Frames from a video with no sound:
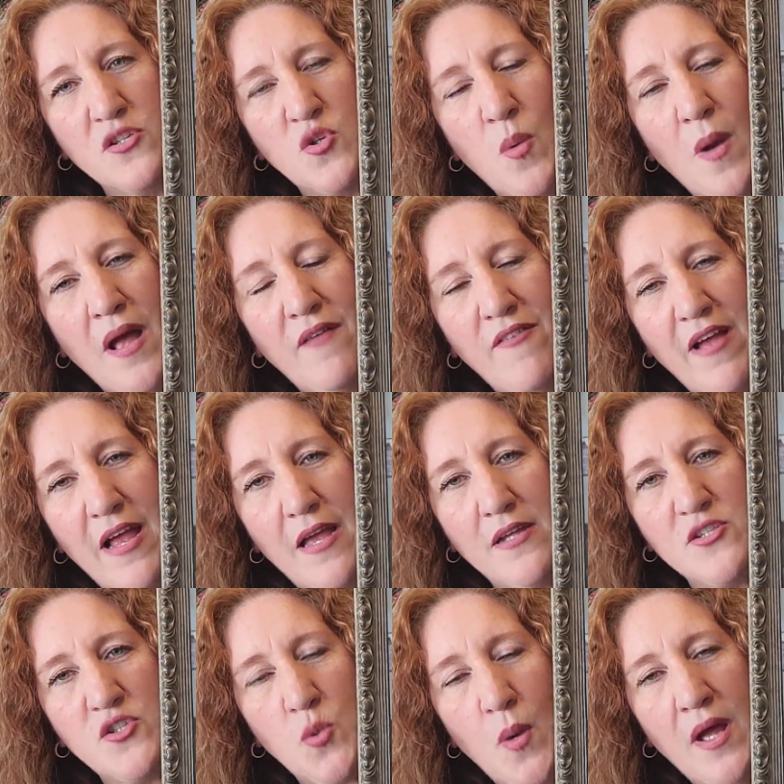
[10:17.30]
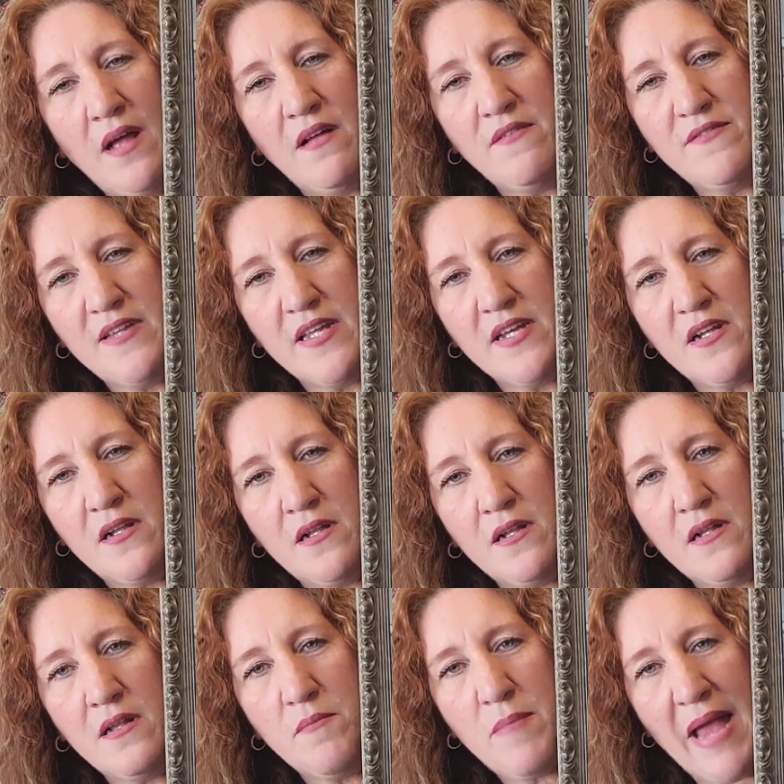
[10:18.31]
12
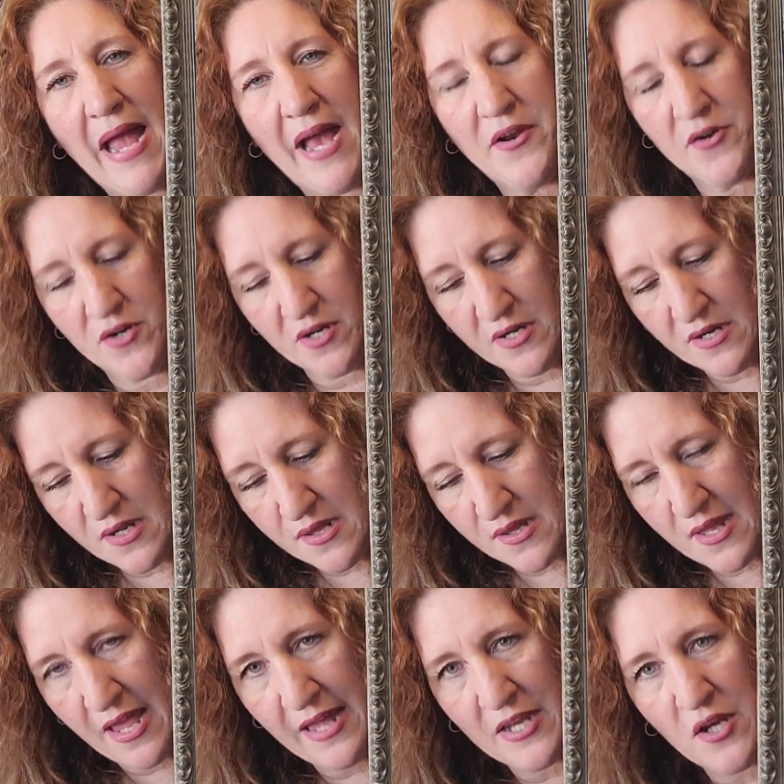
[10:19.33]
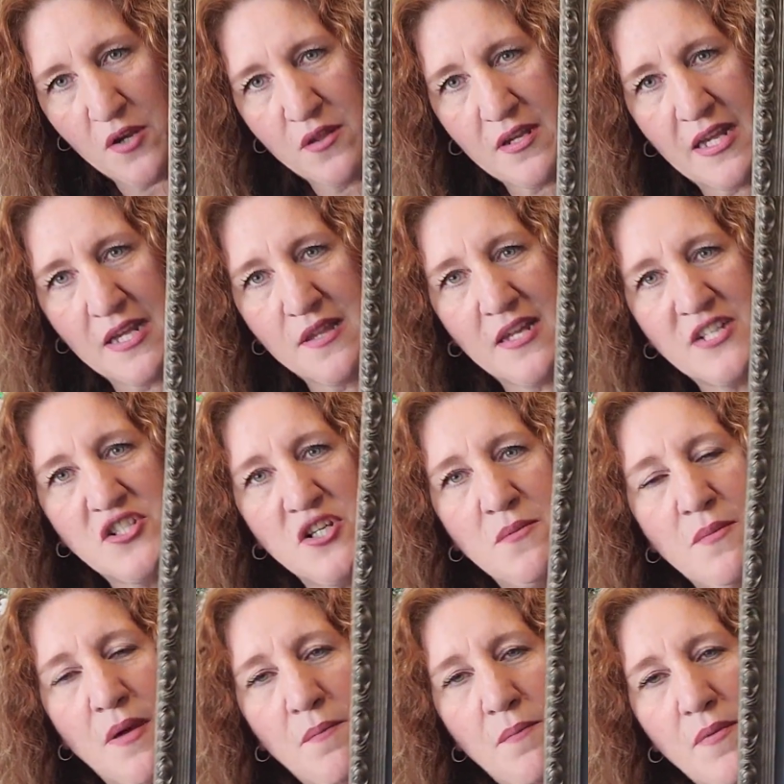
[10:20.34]
little patterns, and you can stitch
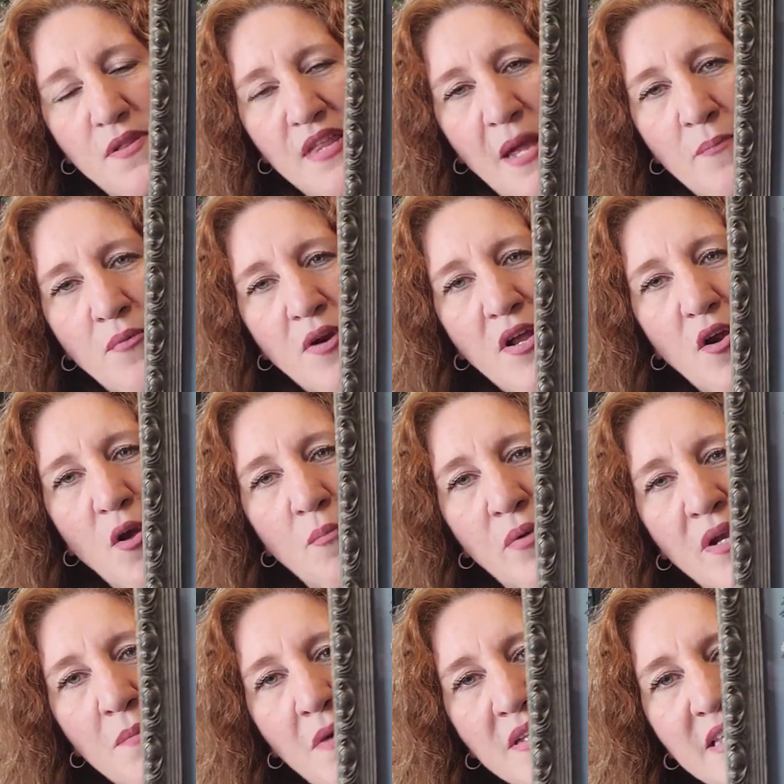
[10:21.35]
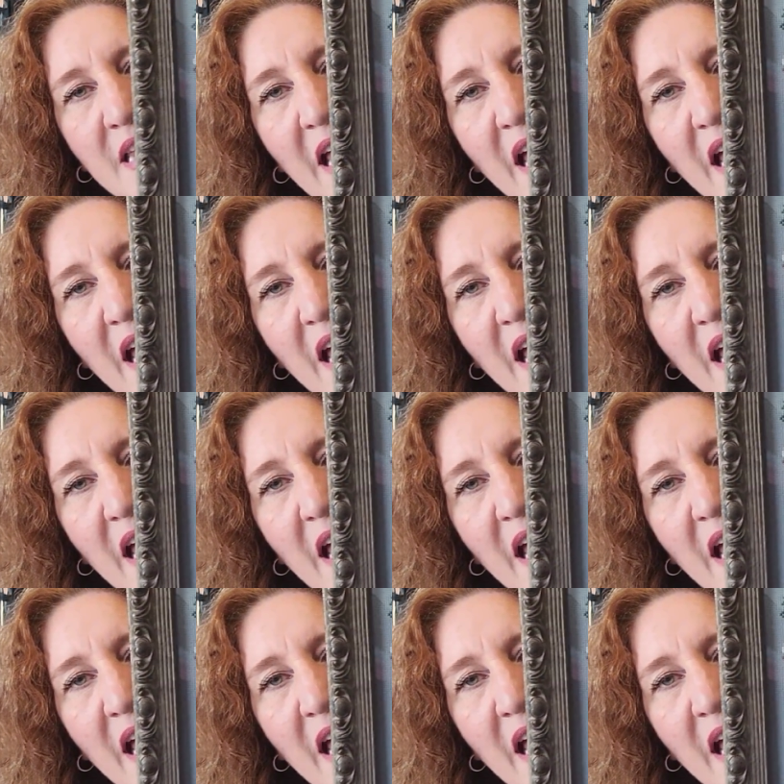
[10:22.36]
them up separate or put them all